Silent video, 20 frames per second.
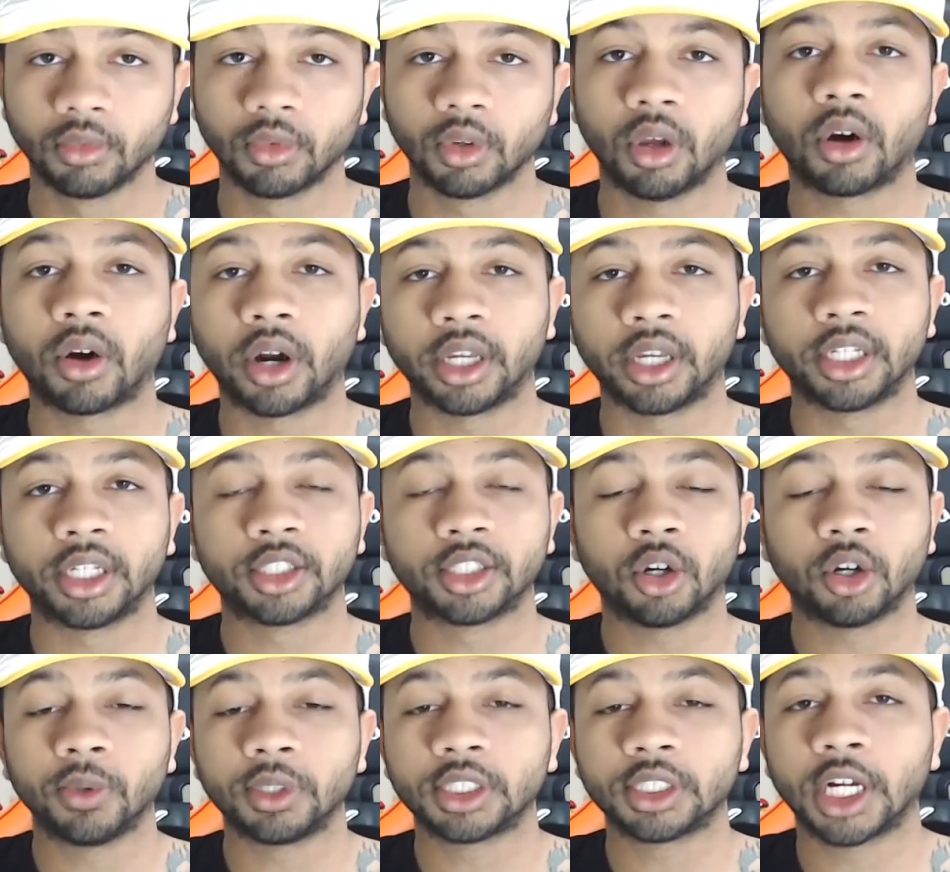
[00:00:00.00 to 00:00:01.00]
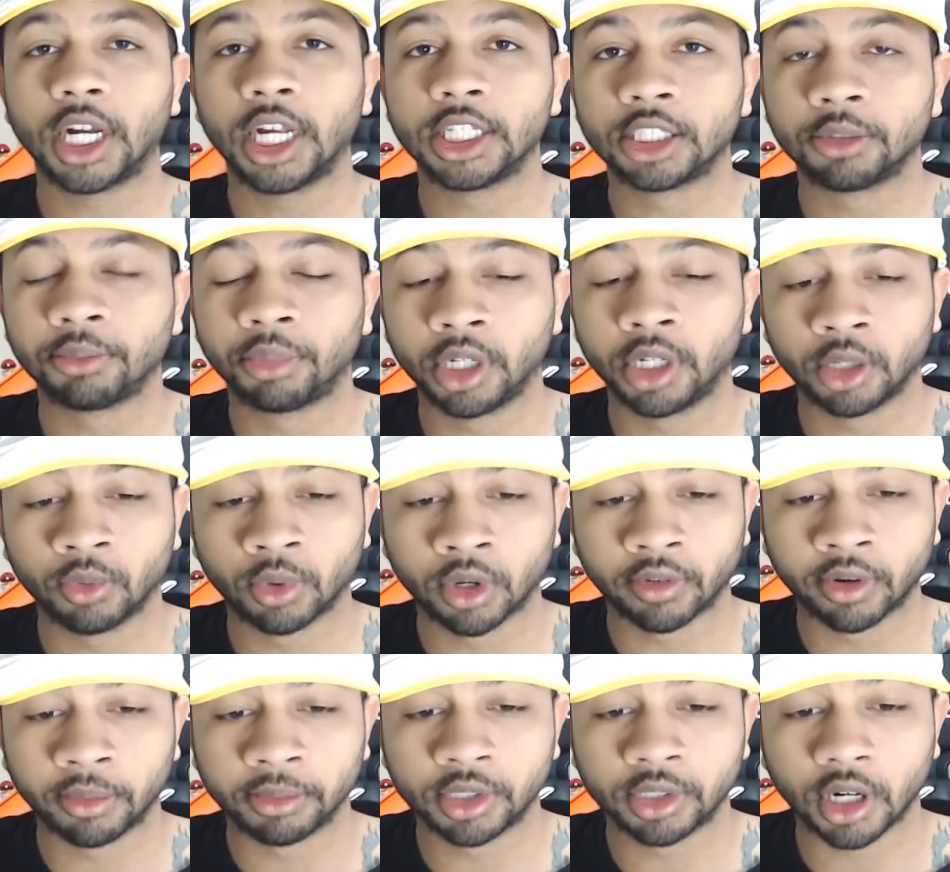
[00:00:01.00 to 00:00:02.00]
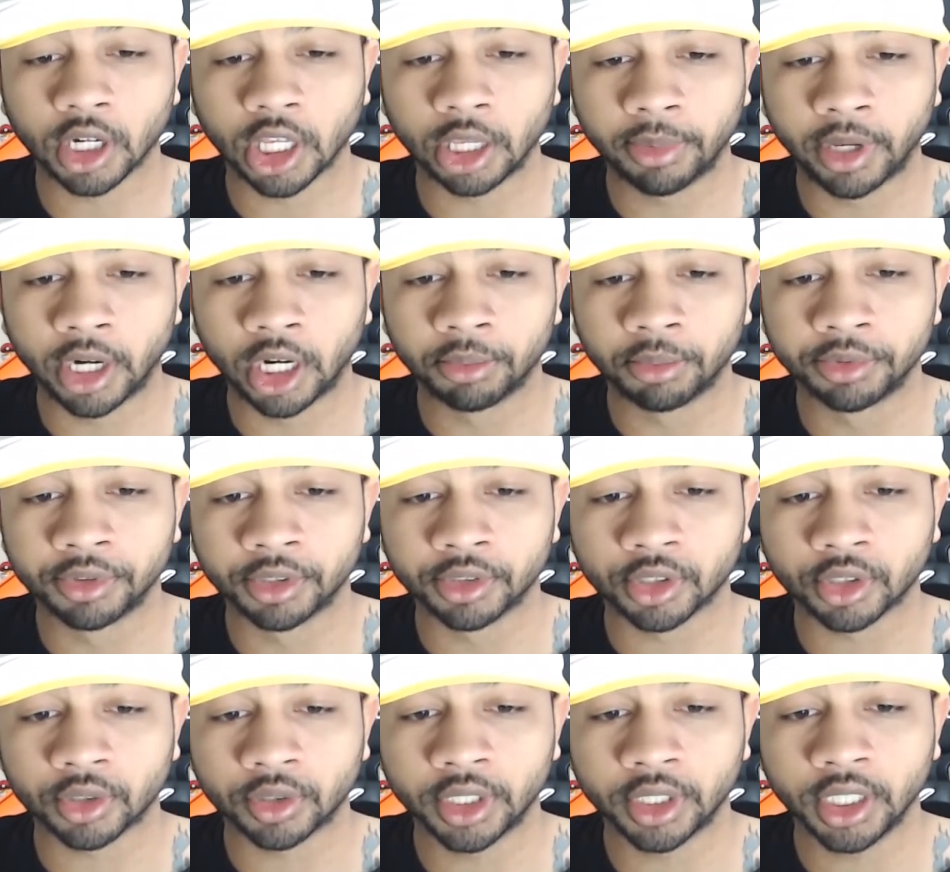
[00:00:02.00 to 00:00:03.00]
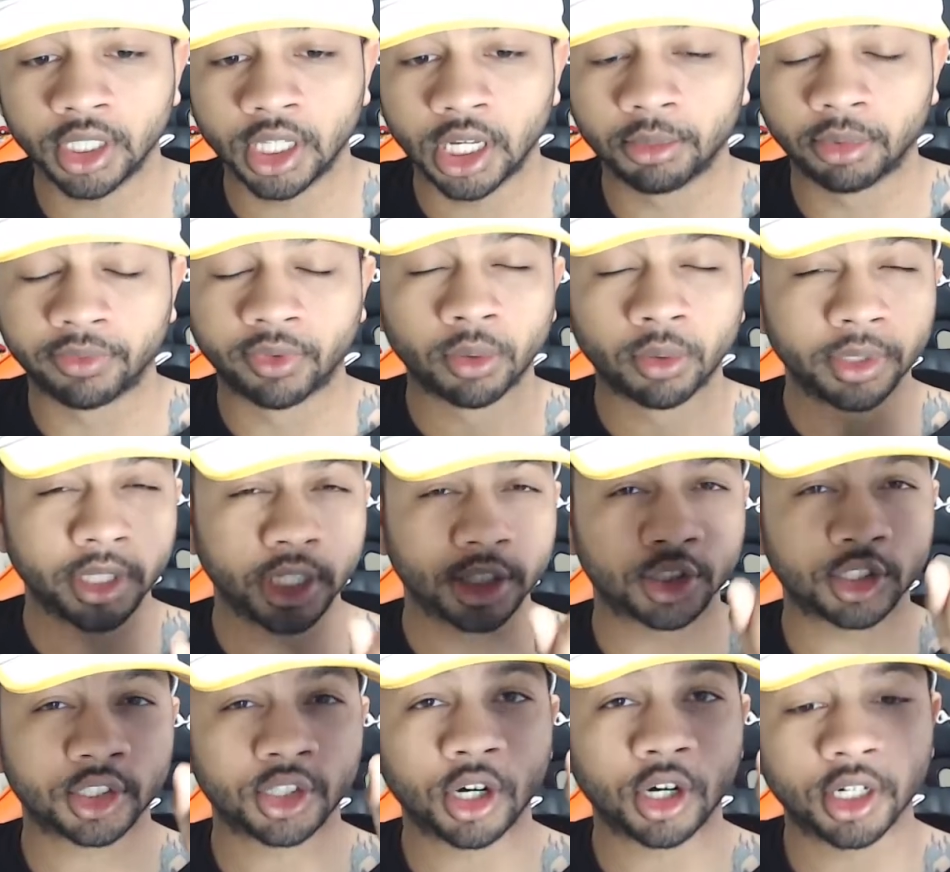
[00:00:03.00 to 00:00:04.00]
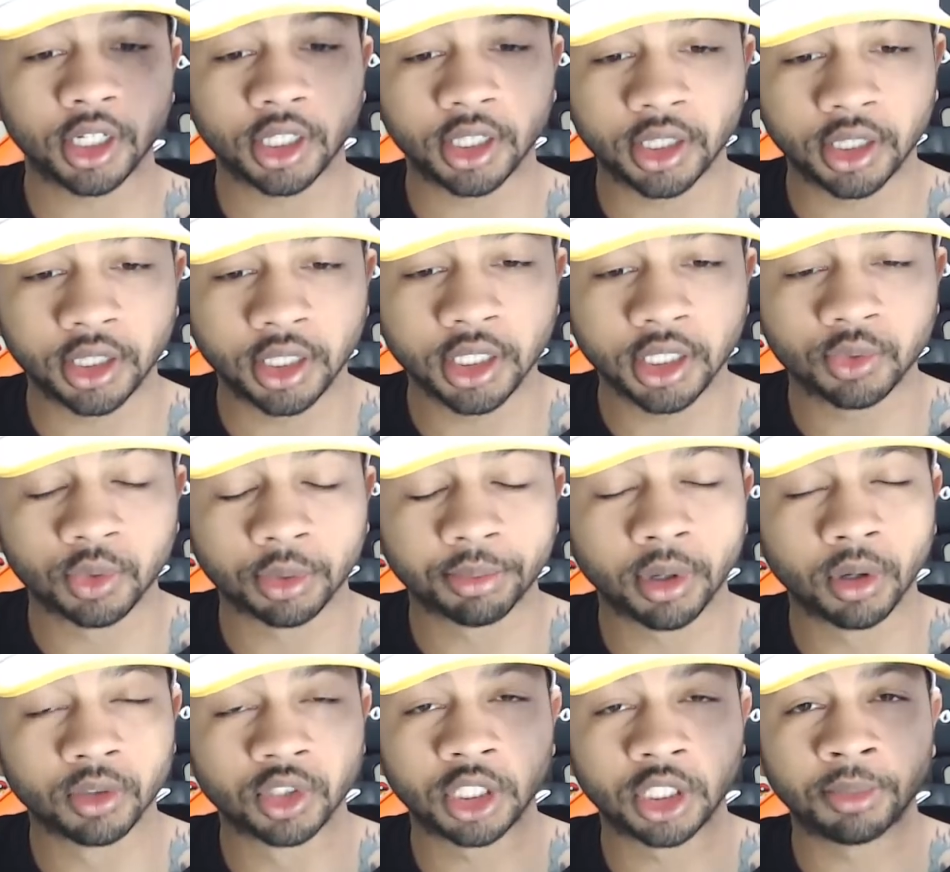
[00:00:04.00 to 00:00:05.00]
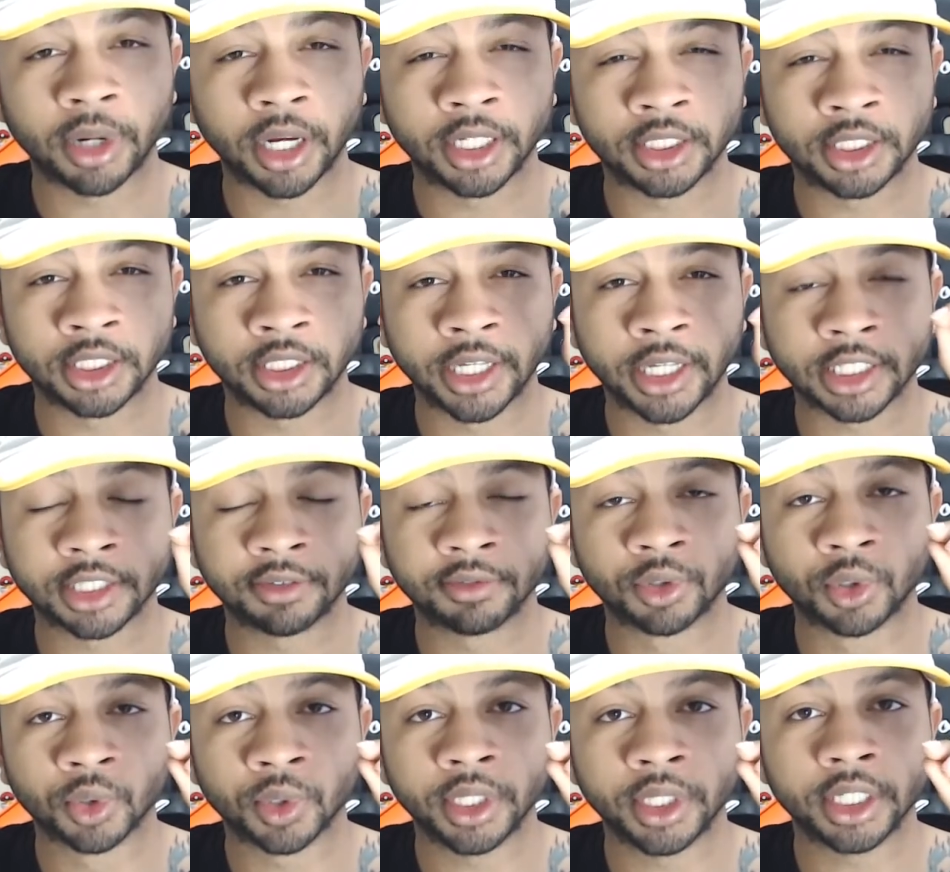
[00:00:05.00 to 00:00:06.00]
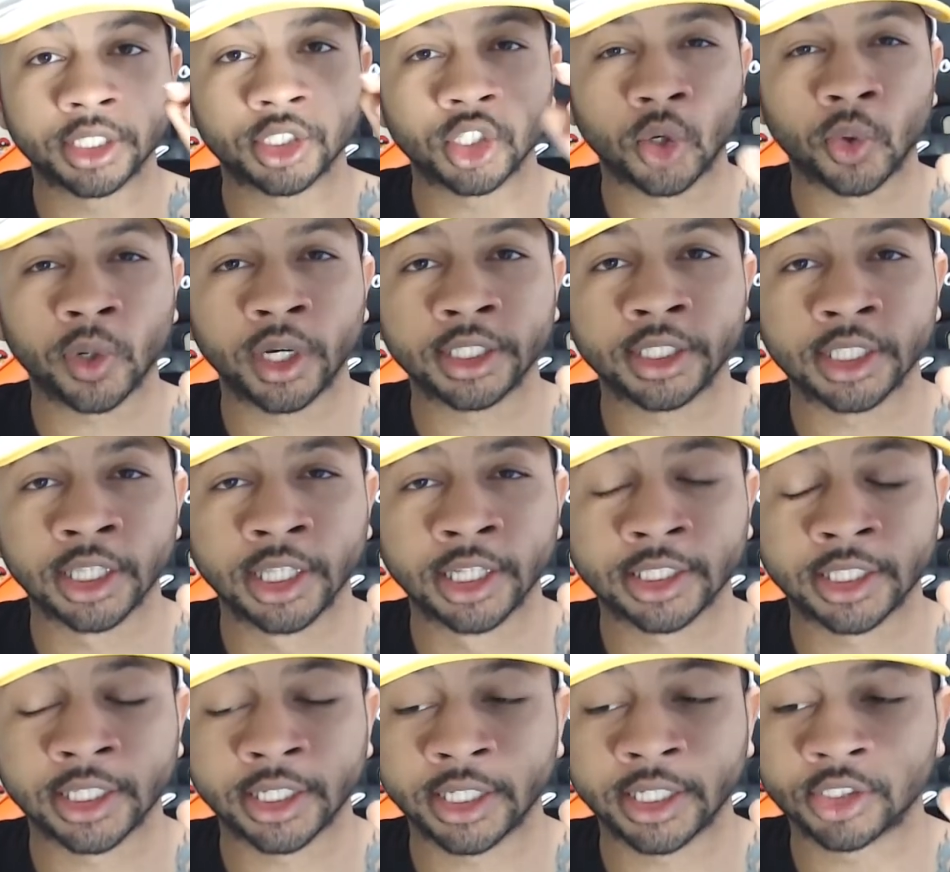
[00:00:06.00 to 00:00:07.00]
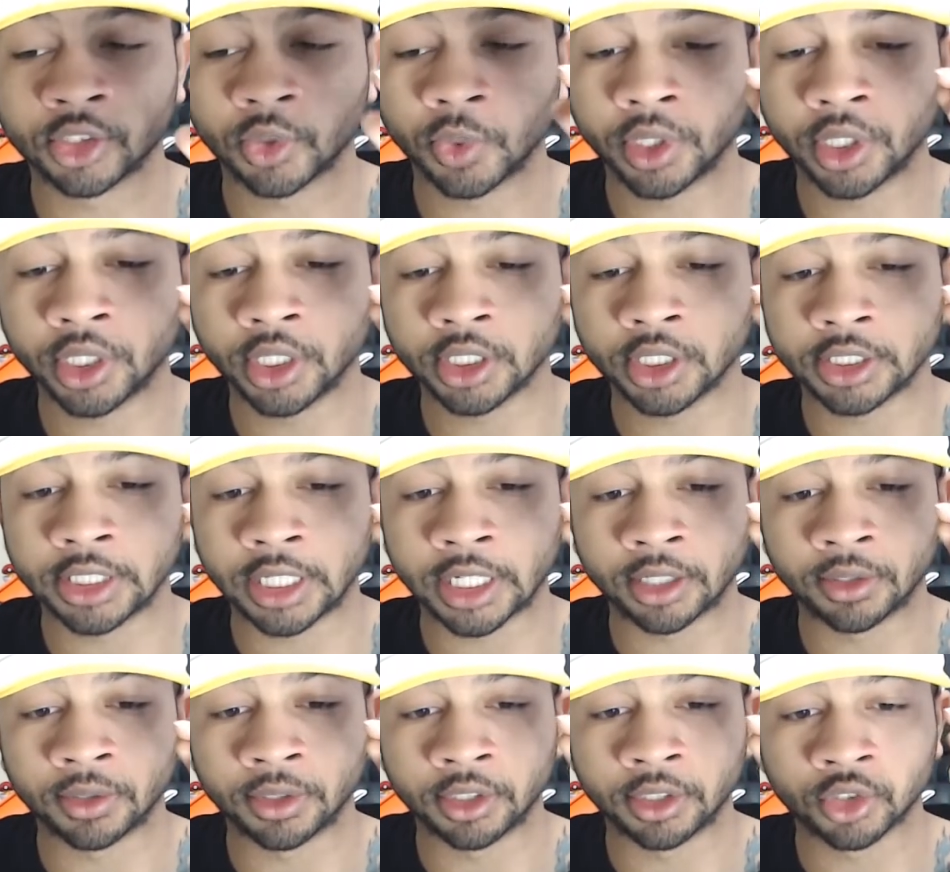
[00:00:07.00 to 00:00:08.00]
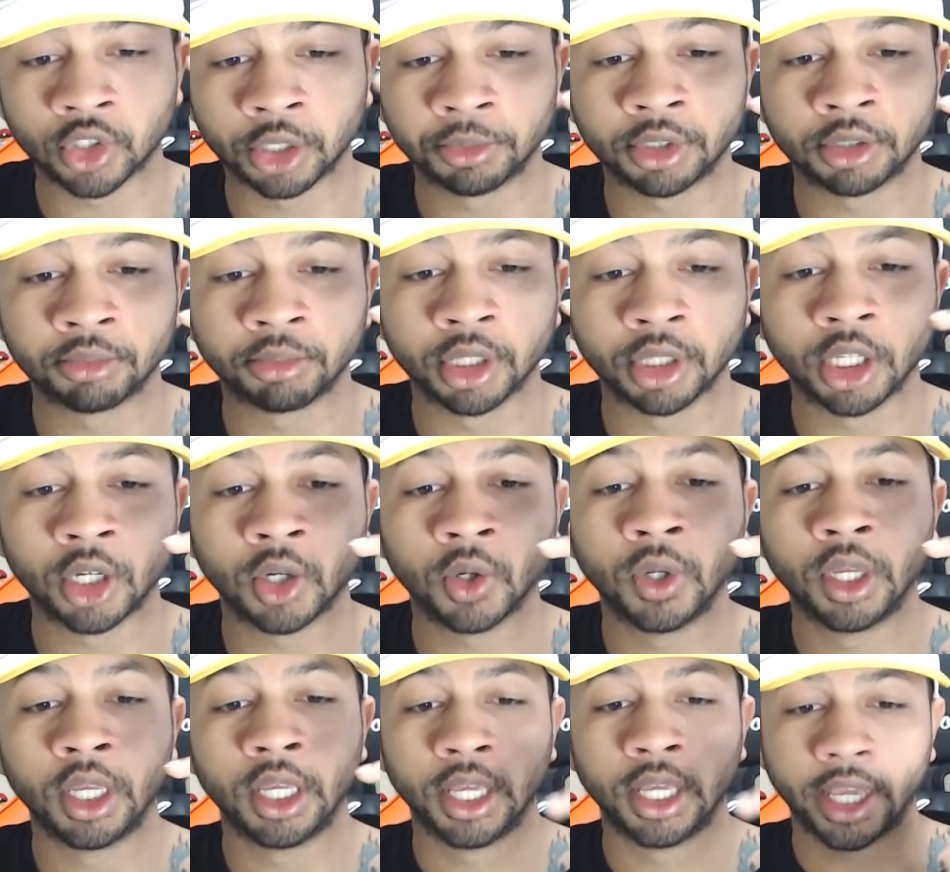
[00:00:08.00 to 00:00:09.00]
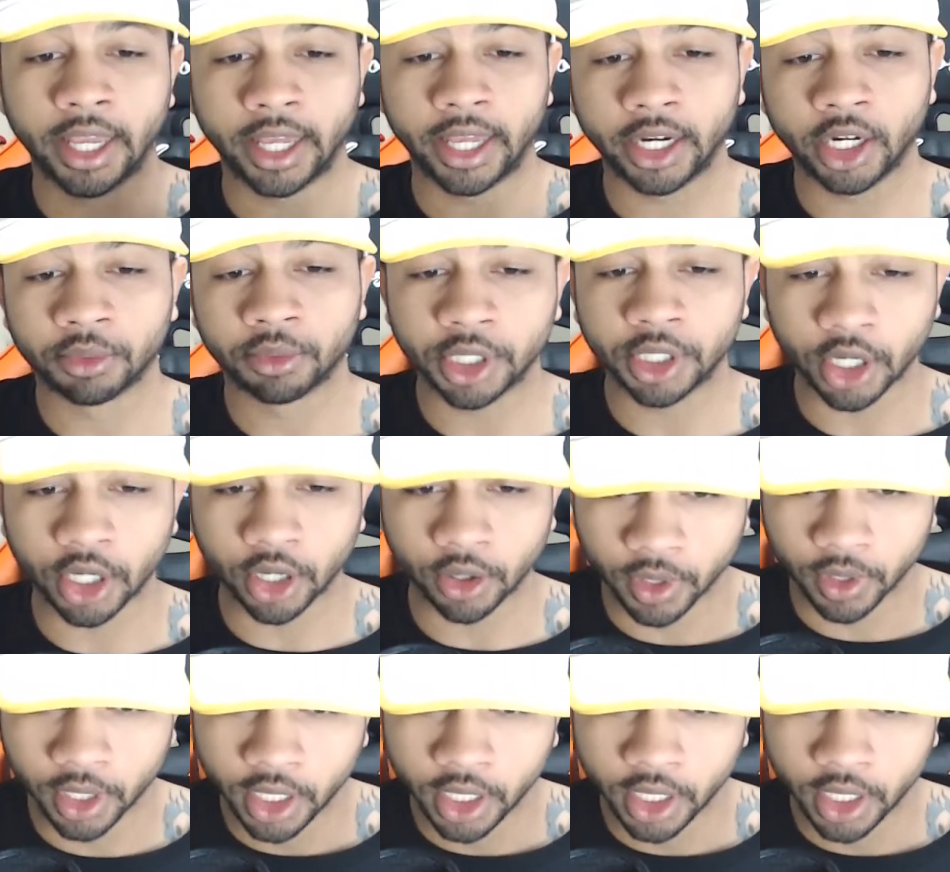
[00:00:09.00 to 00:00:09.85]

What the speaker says: Alright, as always guys, I'm putting whatever I'm talking about up on the screen, and before we get started, these were posted by Detective Grookey. As always, the link to his Twitter is down in the description below, and here we go.